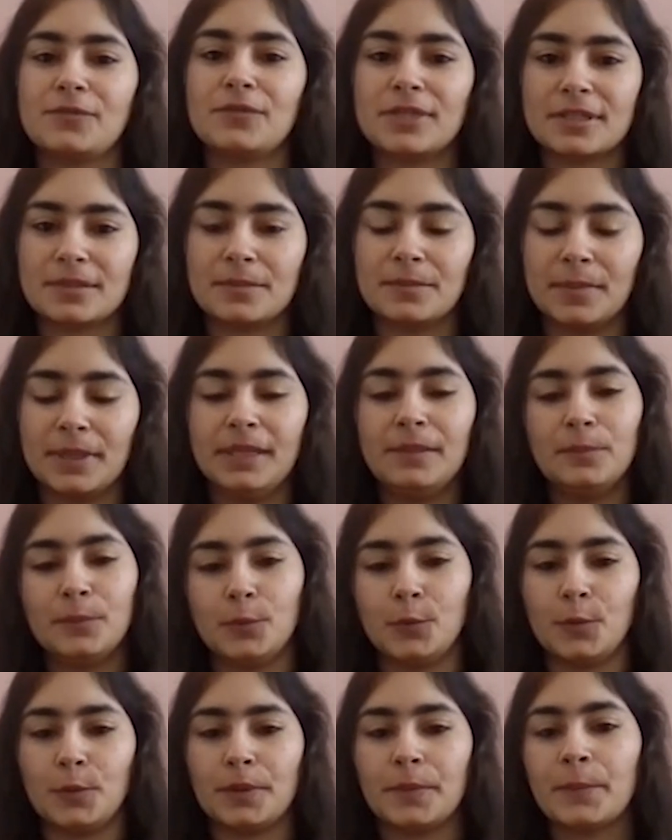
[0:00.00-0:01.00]
will be
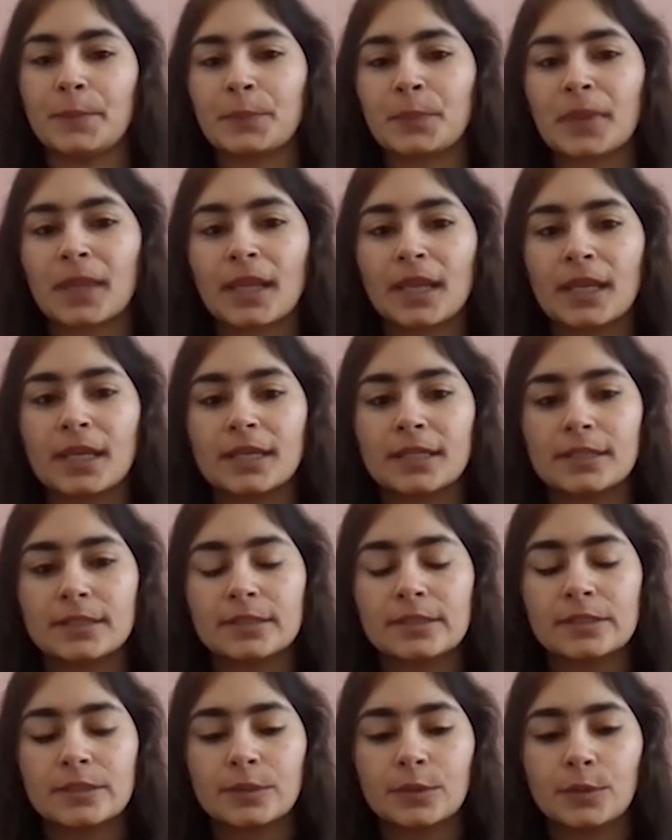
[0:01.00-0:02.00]
more.
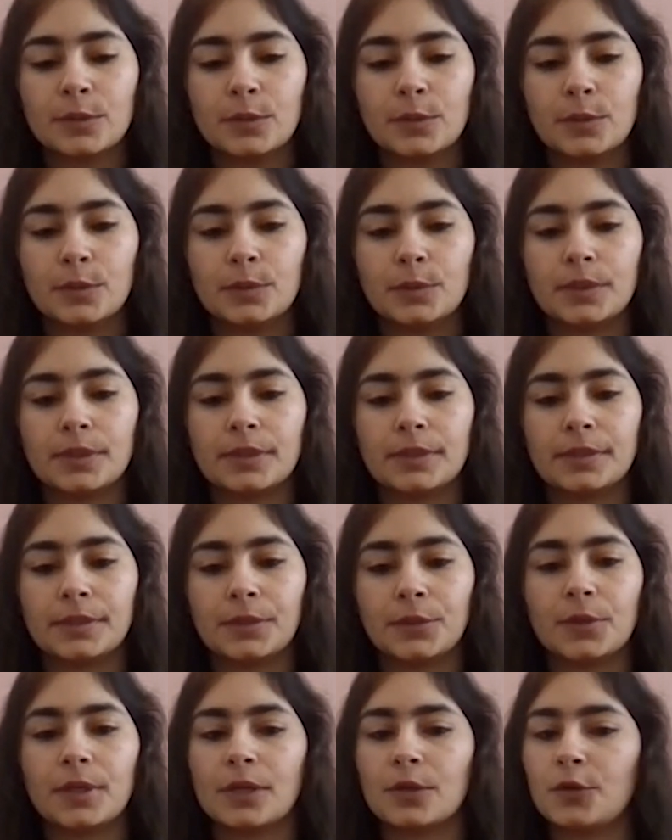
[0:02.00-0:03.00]
So
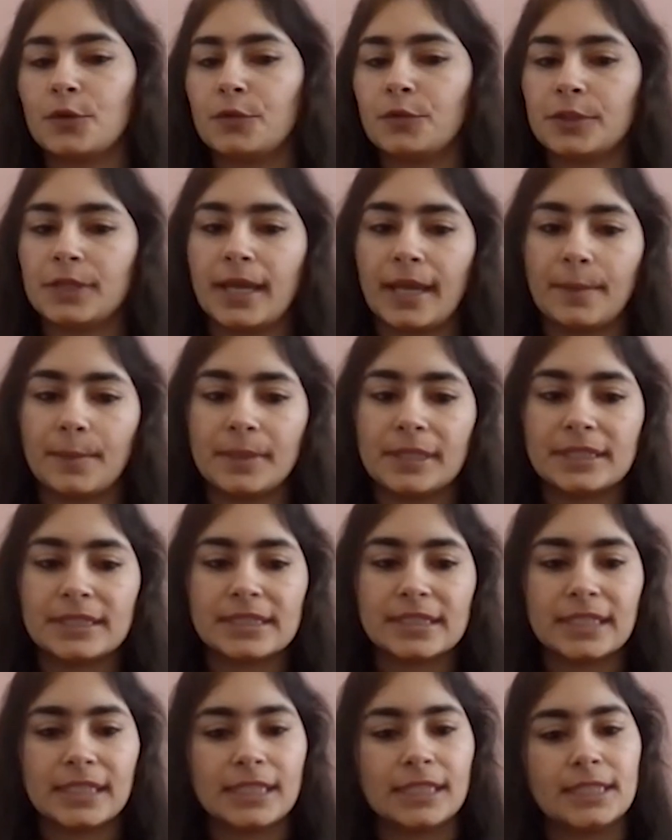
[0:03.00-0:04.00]
you can go for the
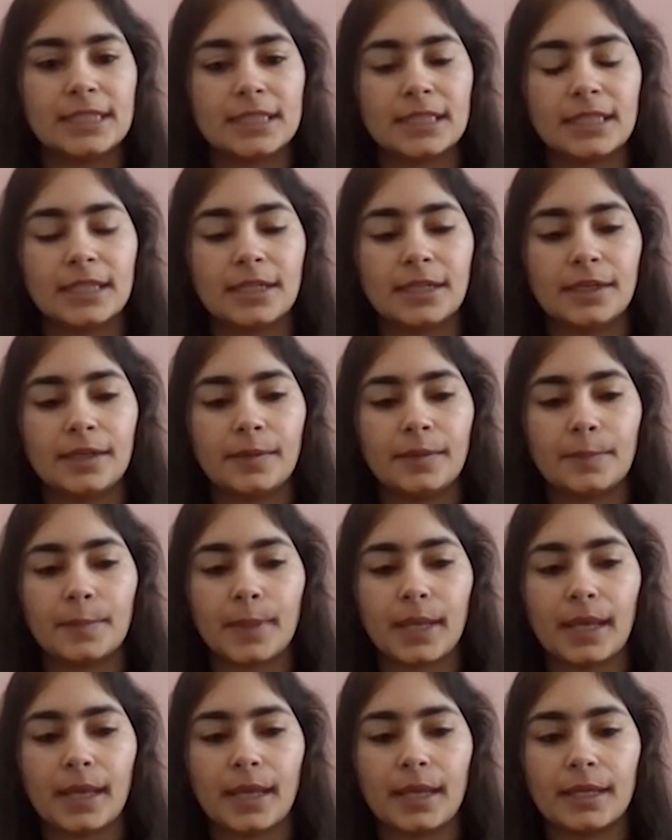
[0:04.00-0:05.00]
MNCs here,
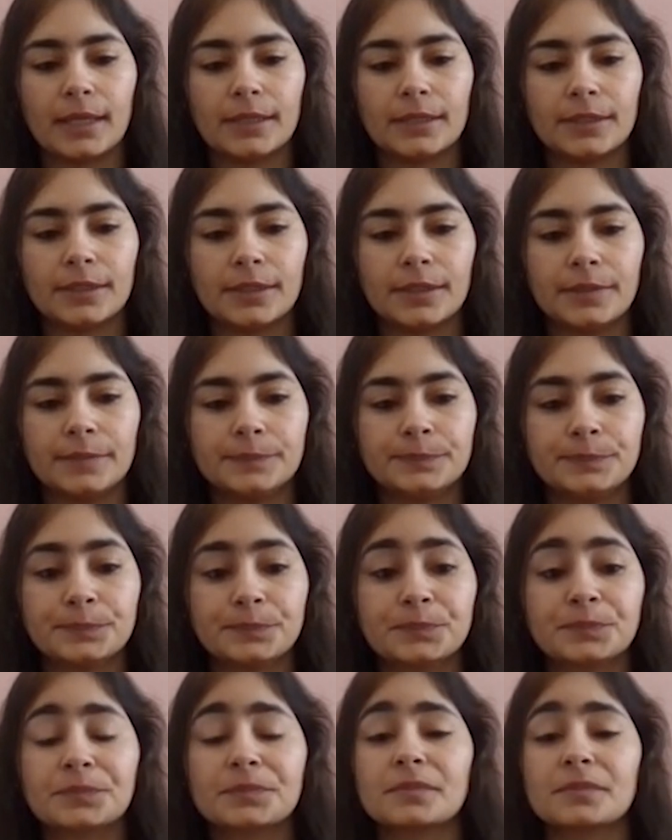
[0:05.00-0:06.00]
and
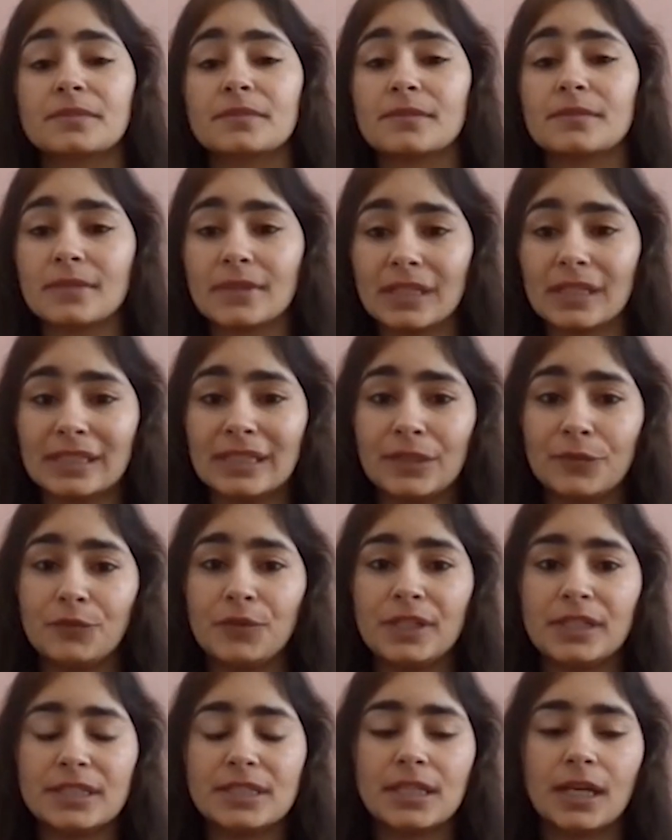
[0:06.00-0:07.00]
the
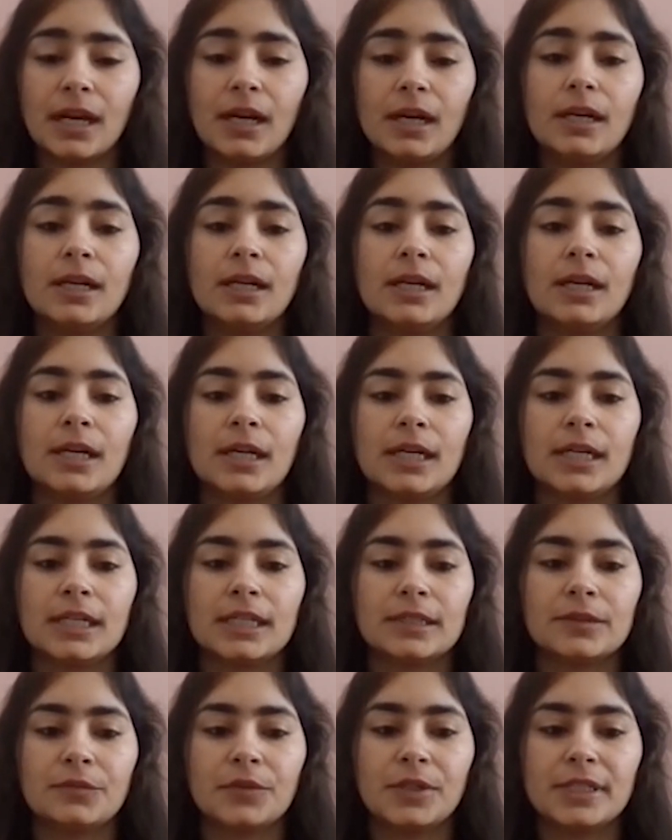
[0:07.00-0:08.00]
visa
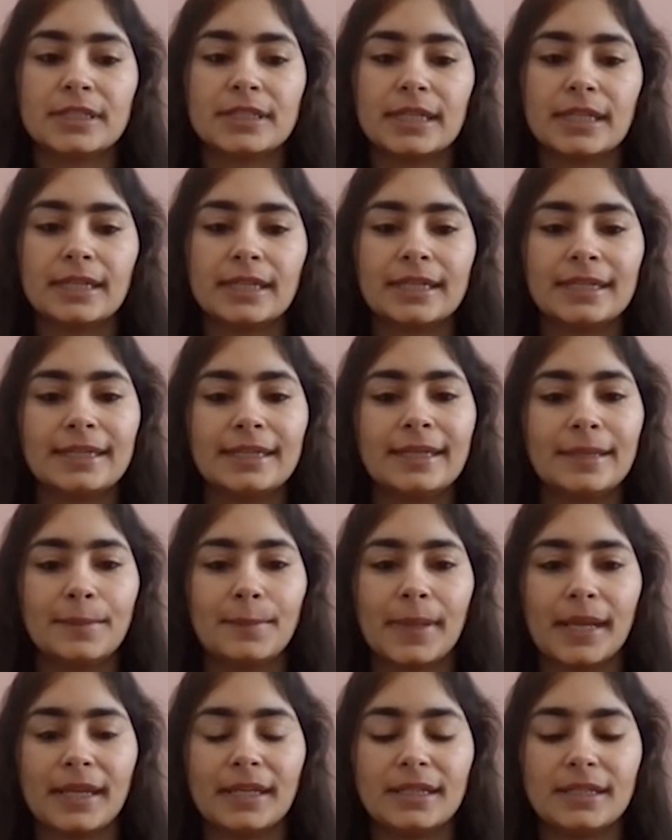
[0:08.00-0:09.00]
really
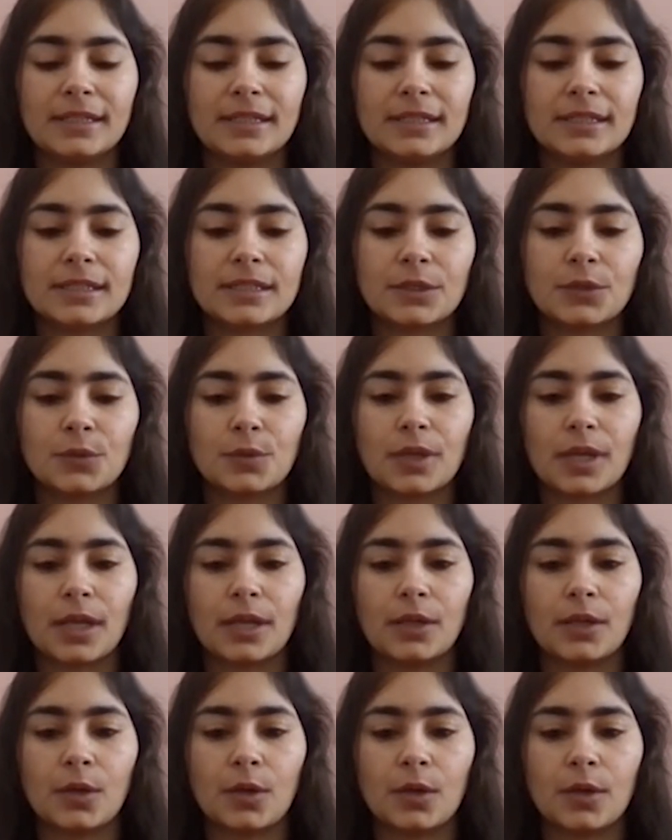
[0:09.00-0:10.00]
depends. You
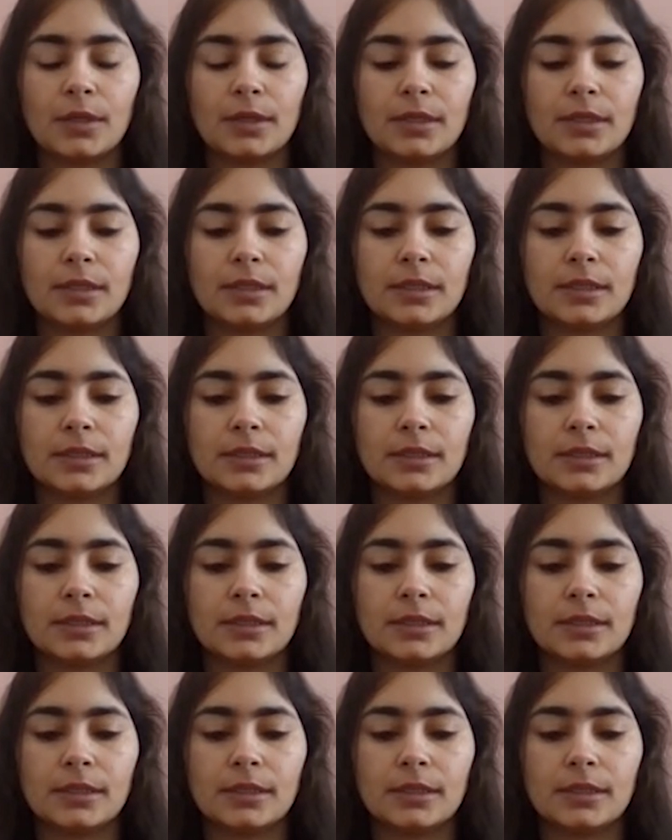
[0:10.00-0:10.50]
cannot